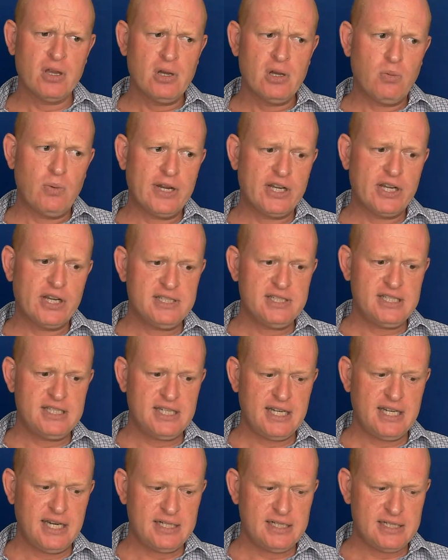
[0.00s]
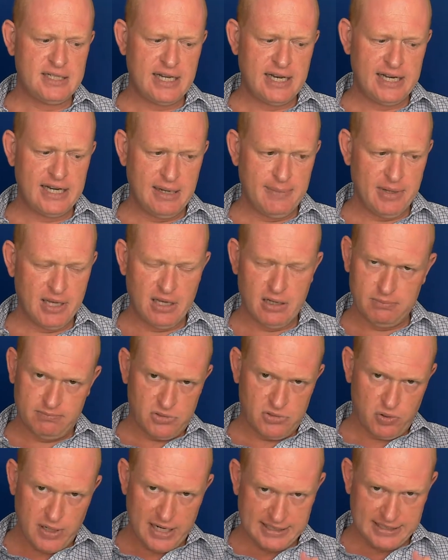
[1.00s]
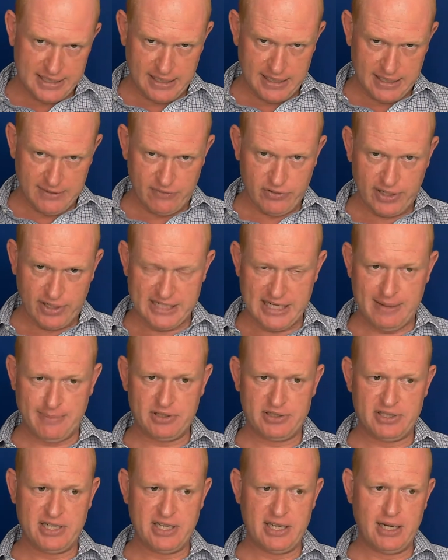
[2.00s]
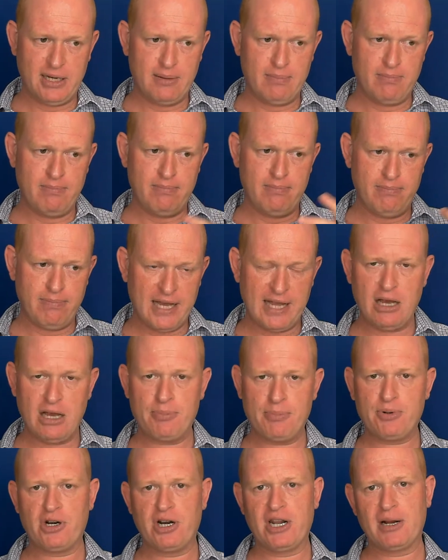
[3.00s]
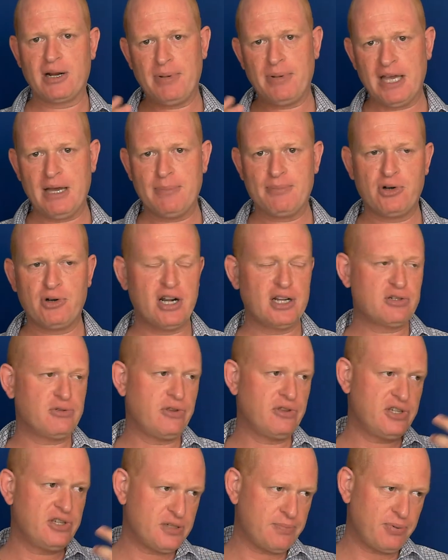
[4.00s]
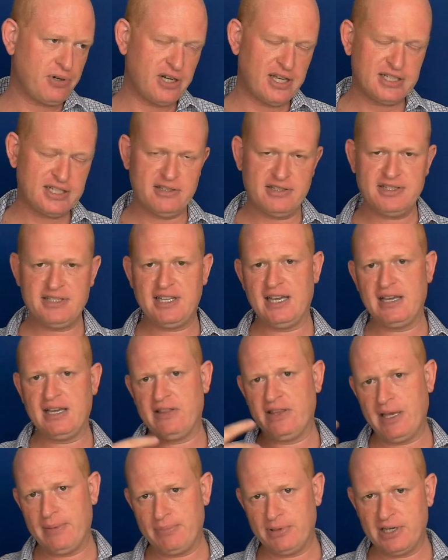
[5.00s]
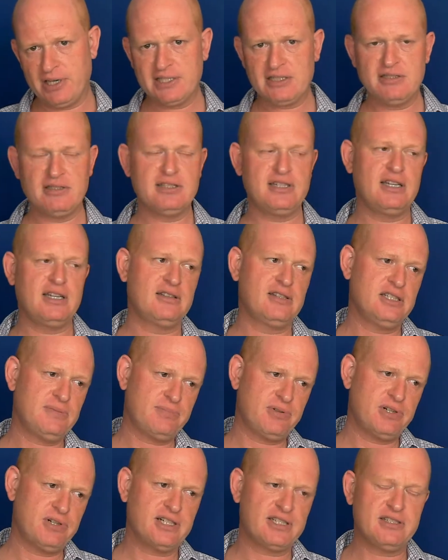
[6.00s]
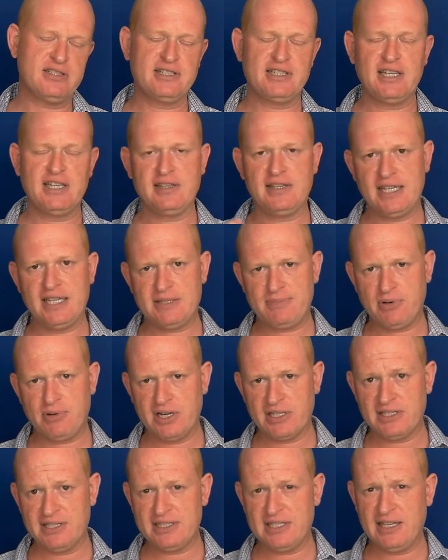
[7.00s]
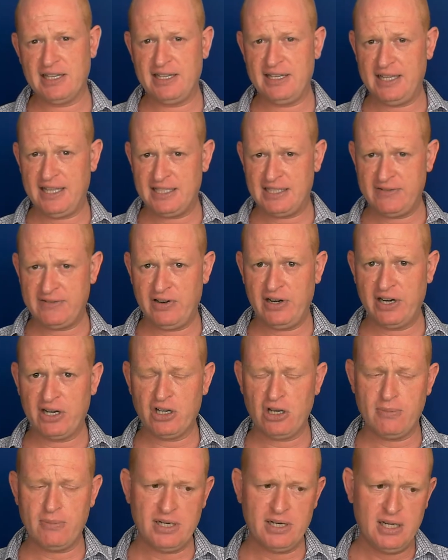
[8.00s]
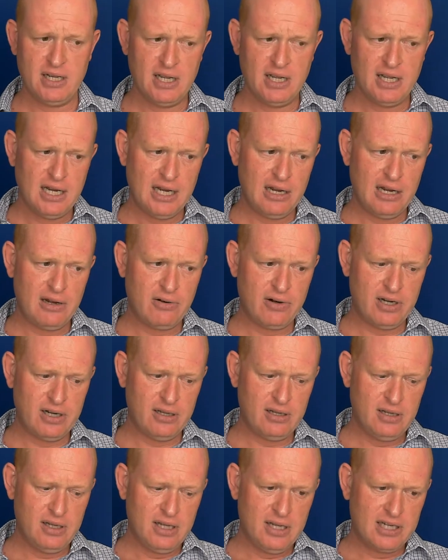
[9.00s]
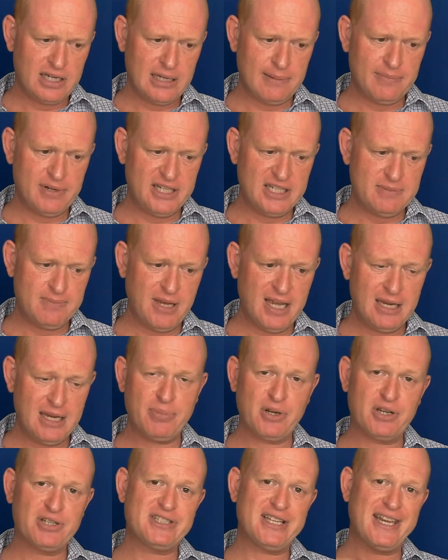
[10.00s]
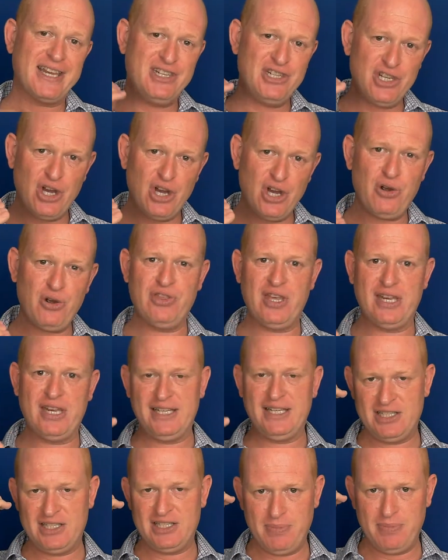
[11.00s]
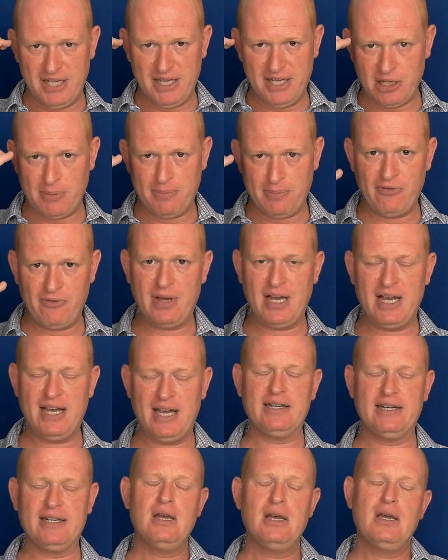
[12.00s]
we couldn't send an email twice a day, for example, saying buy our product, or this product's on sale, that product's on sale, this product's on sale, that product's on sale. It's a very common error companies make, because they know they need to be top of mind.